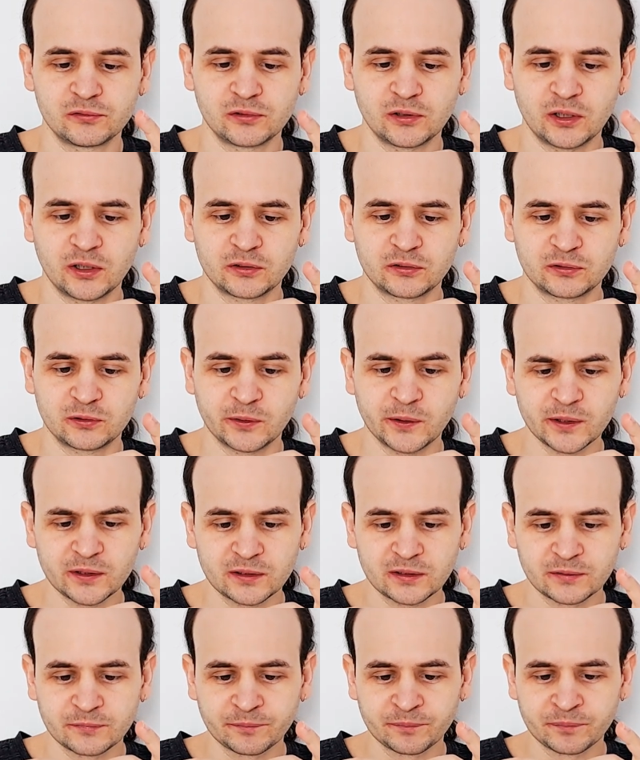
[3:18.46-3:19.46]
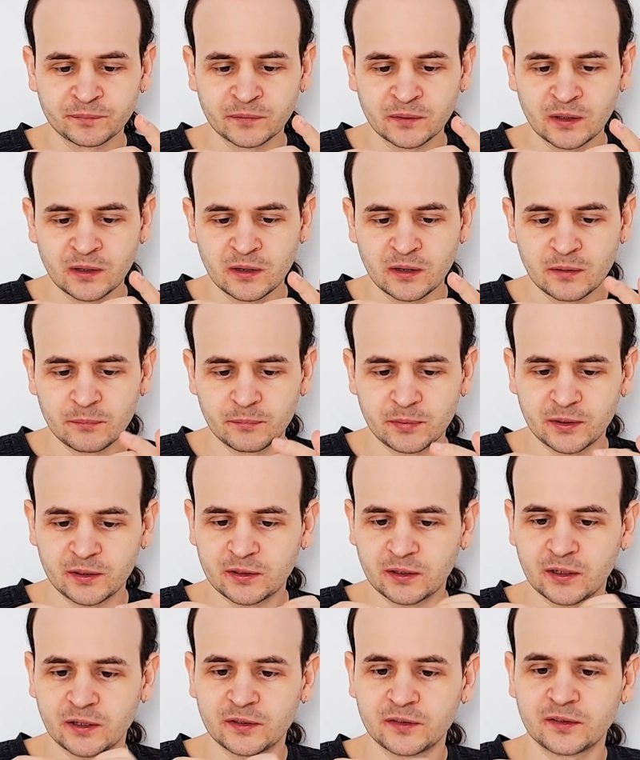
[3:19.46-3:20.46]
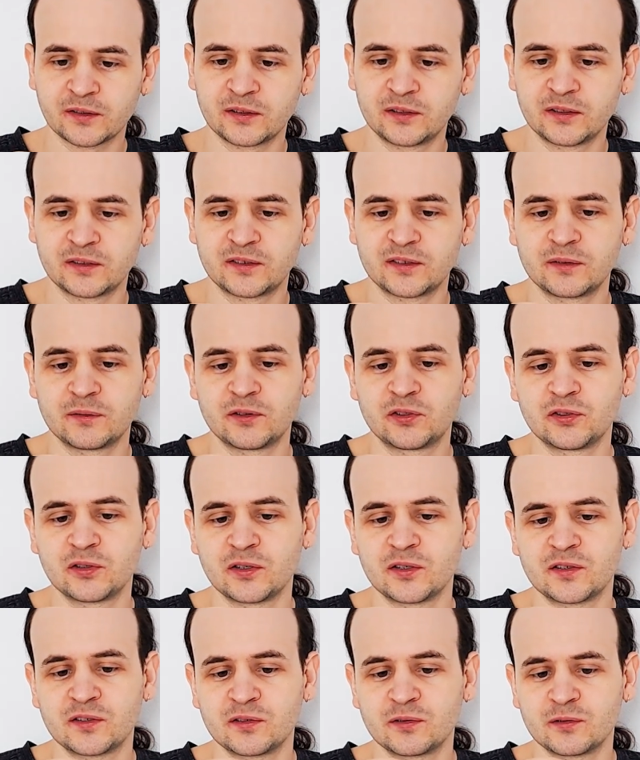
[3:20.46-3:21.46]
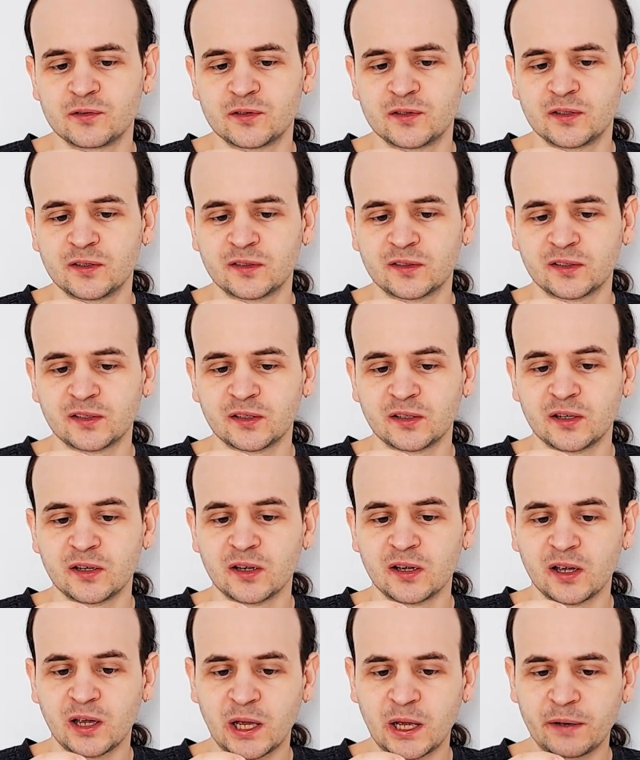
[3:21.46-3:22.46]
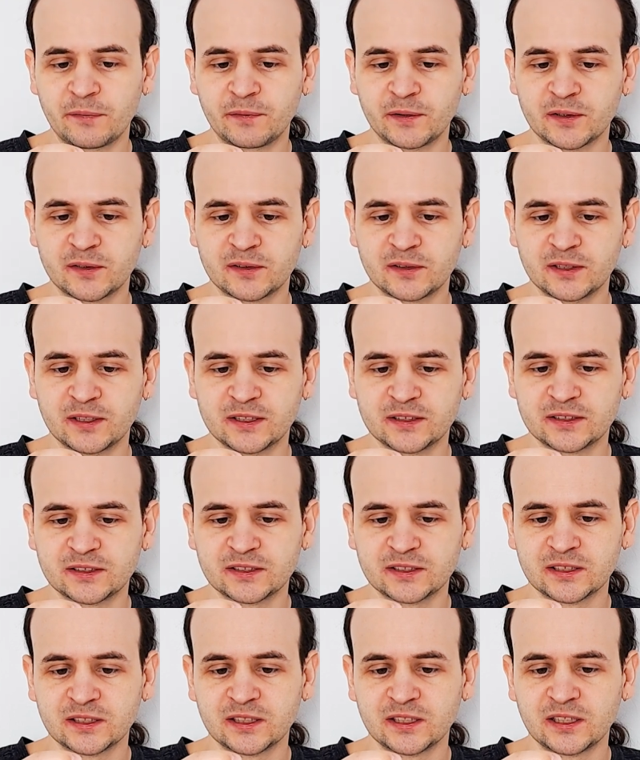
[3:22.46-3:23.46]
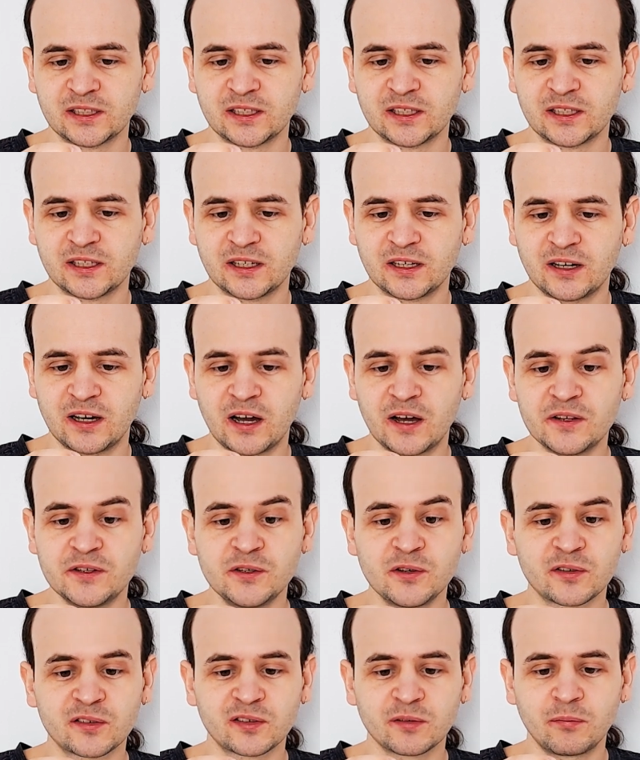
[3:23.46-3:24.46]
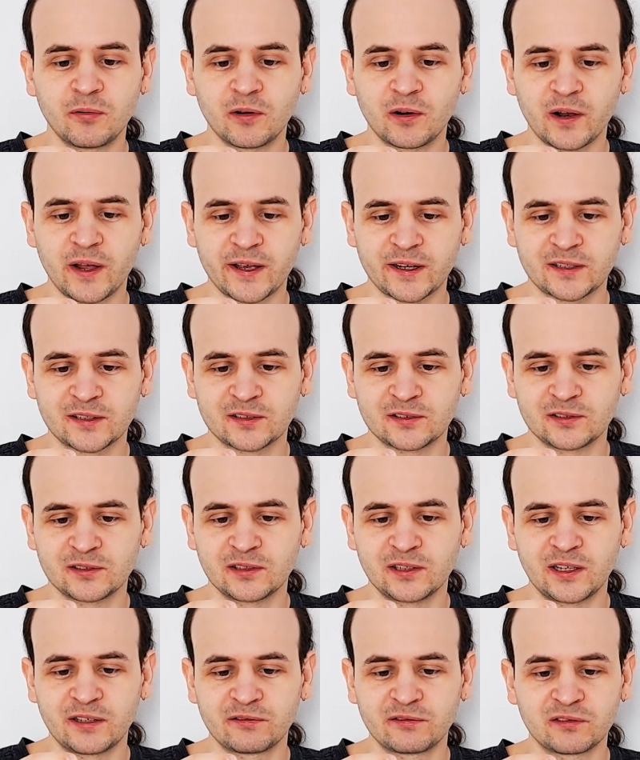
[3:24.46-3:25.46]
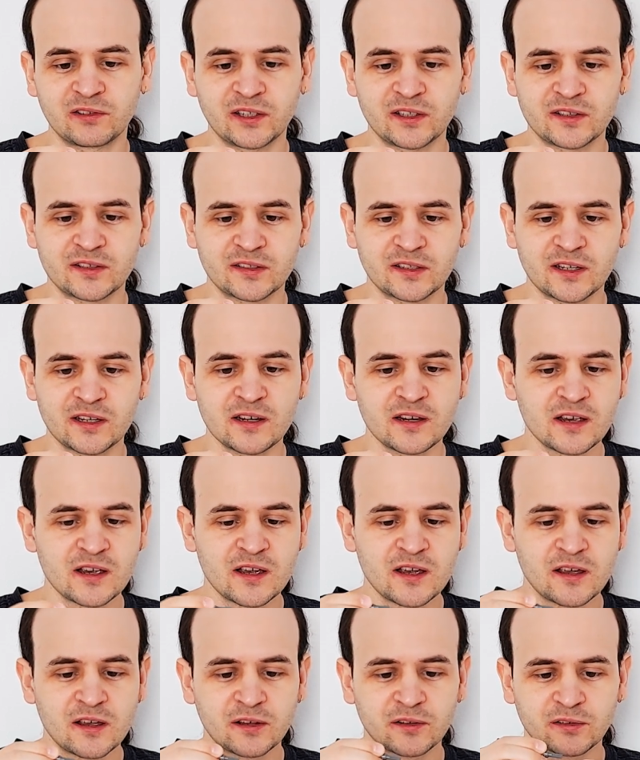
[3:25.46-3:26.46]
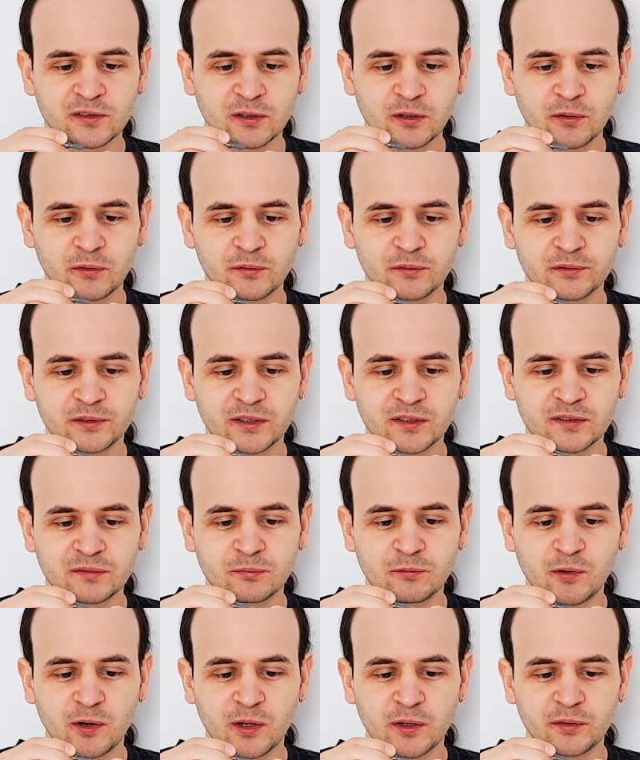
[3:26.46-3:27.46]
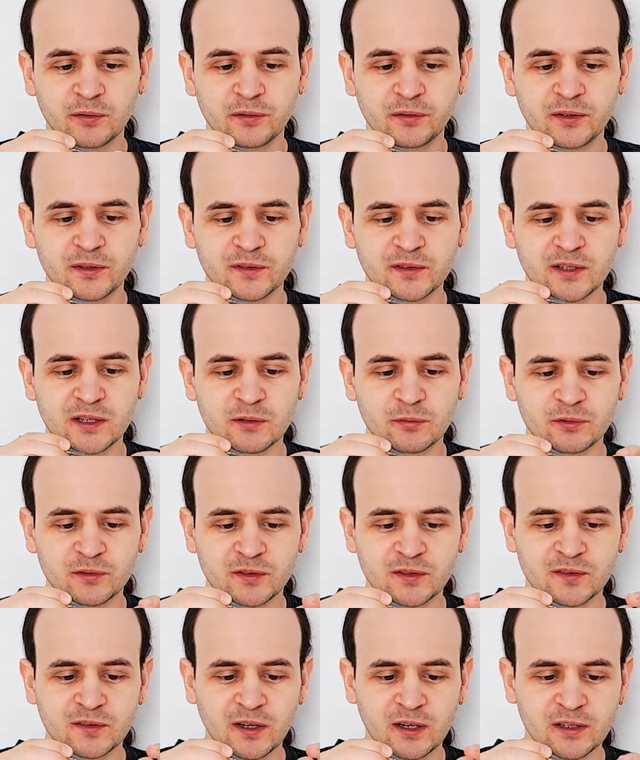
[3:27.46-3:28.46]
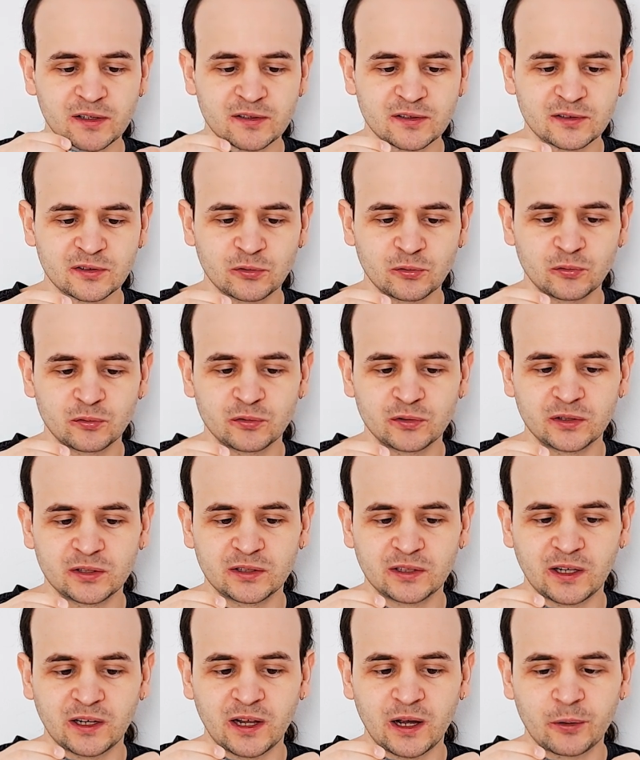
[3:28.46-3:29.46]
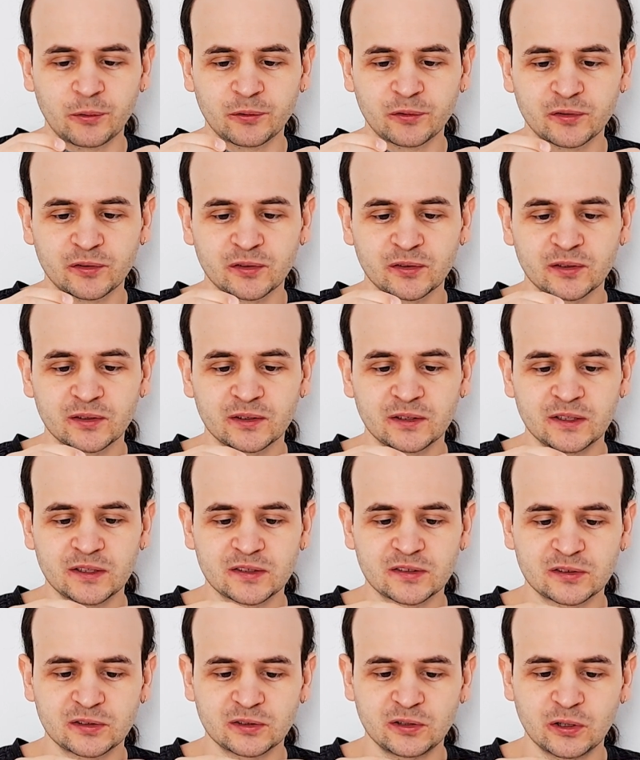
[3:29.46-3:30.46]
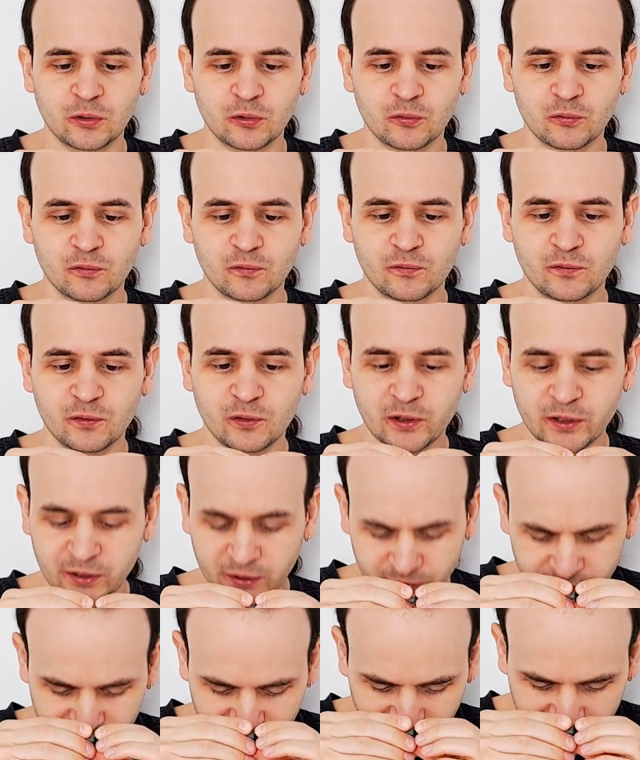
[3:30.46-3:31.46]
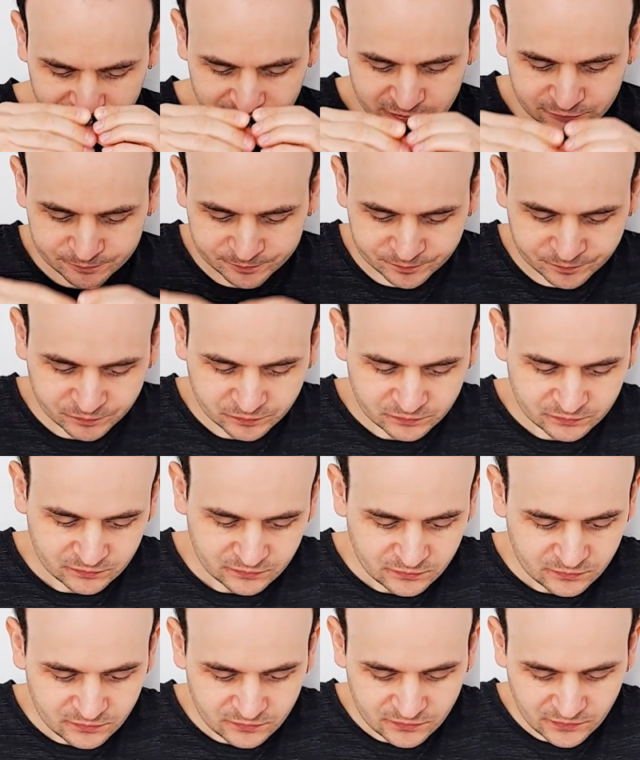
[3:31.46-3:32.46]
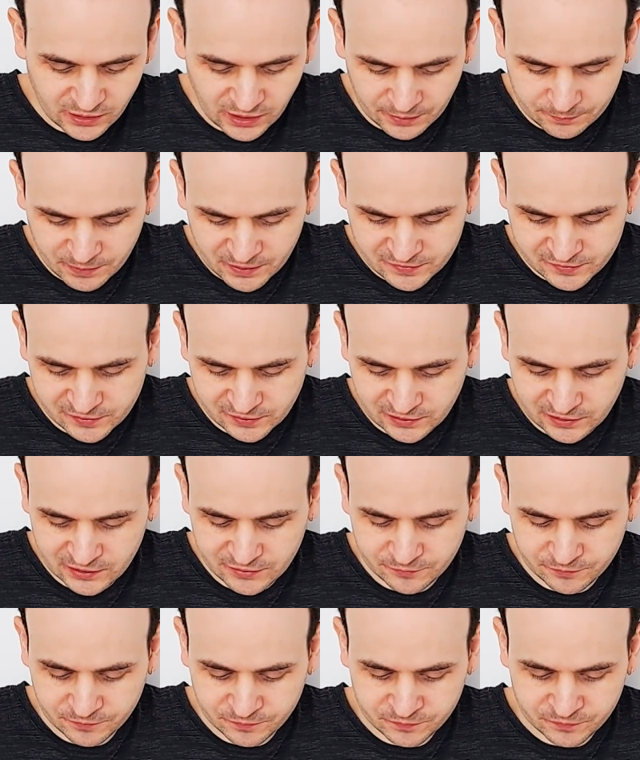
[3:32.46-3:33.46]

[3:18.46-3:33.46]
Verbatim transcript: uh, through it because the CV joints use this half a stud unusable axle length, let's say. So this one, this gear was designed so it allows this to go fully inside. And basically,